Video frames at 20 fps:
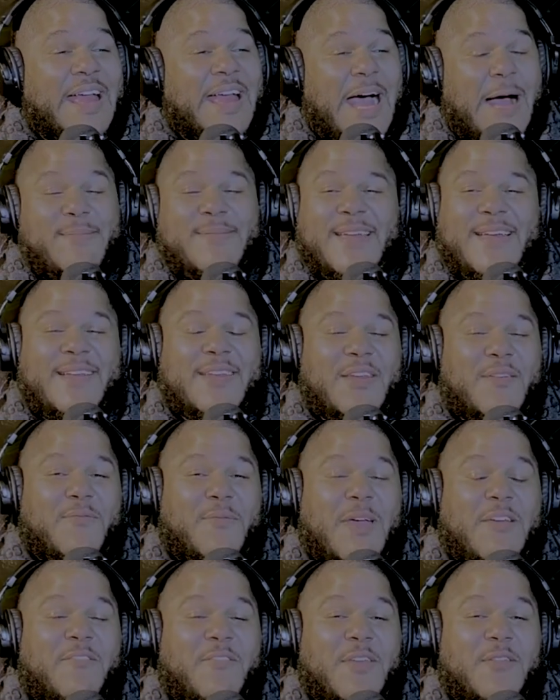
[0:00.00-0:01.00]
I'm telling you,
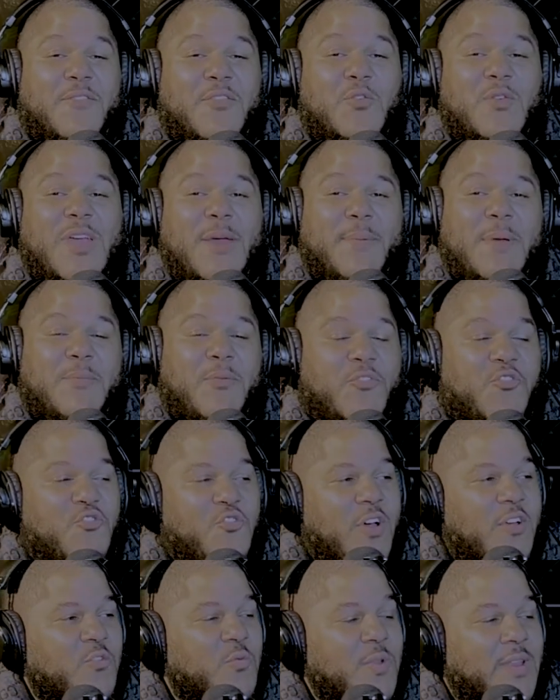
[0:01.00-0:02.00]
if you get people's
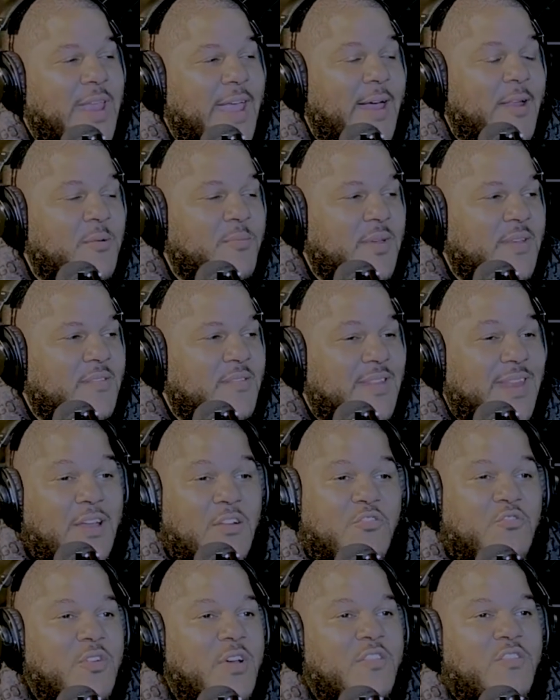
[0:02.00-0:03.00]
trust with cannabis,
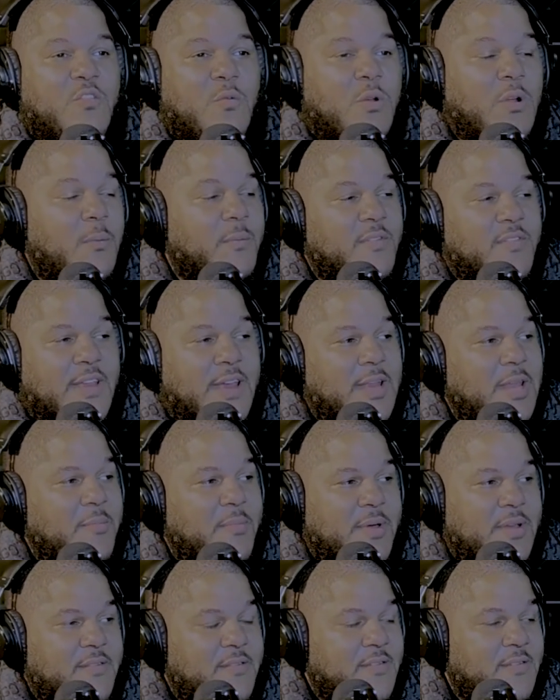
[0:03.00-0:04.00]
they'll trust you in almost any
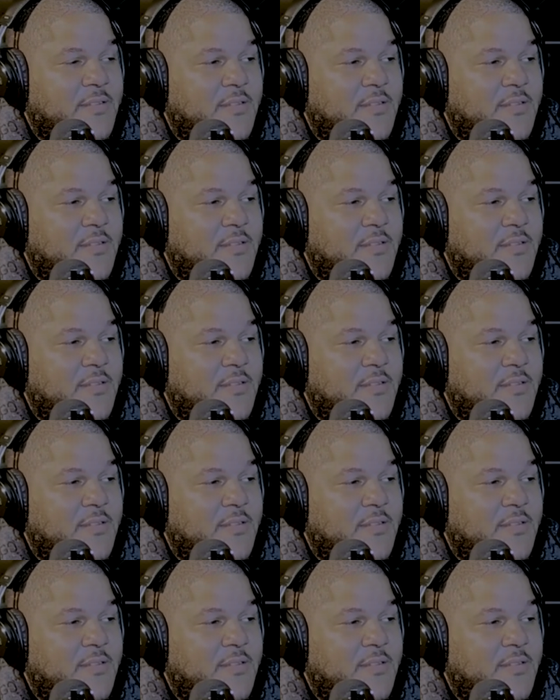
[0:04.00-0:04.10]
business.